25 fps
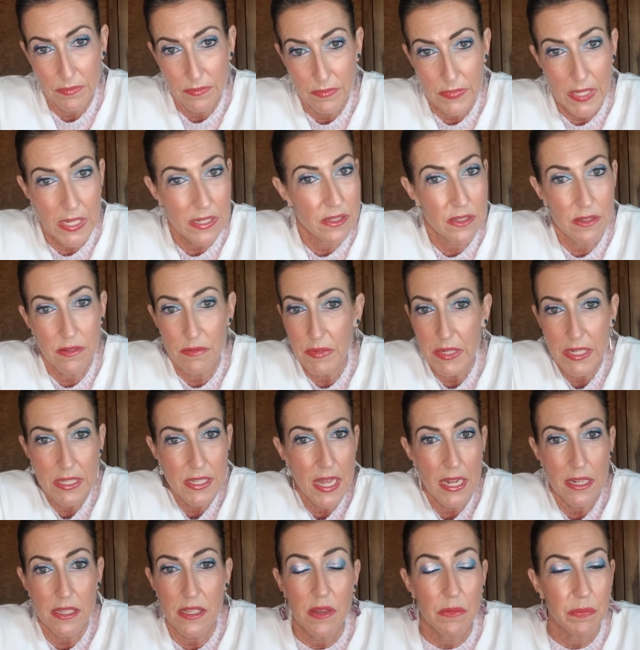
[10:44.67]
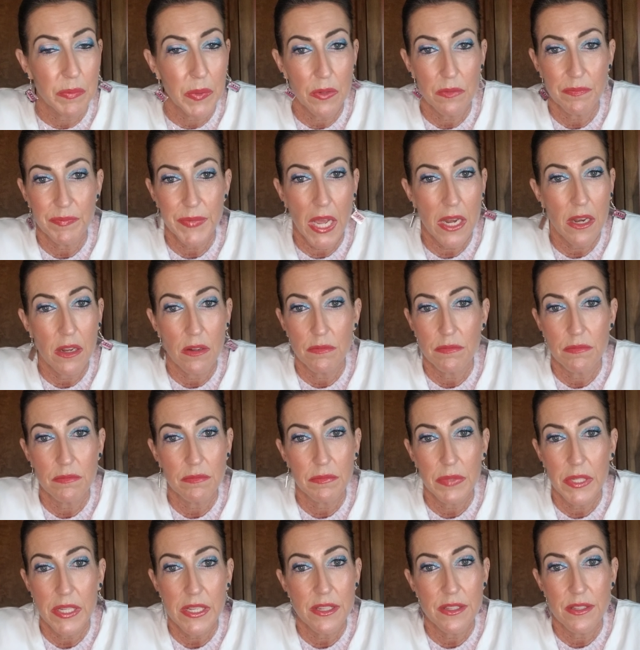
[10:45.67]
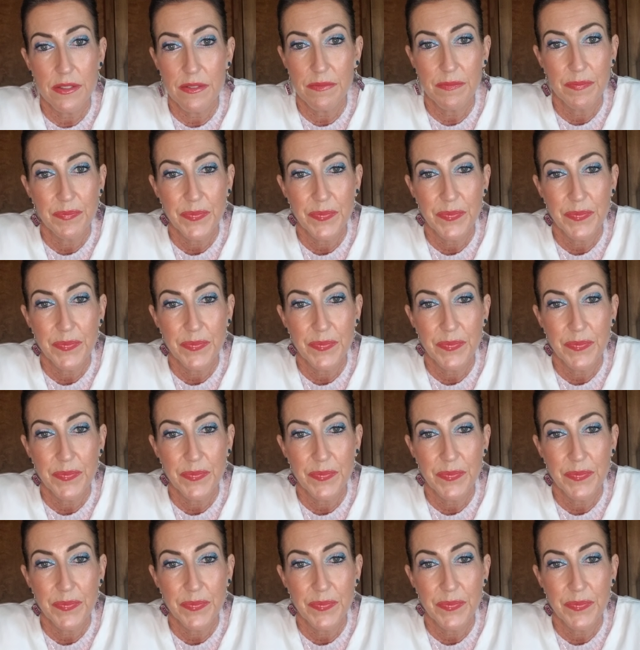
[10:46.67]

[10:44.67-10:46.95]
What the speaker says: It's that simple. Please.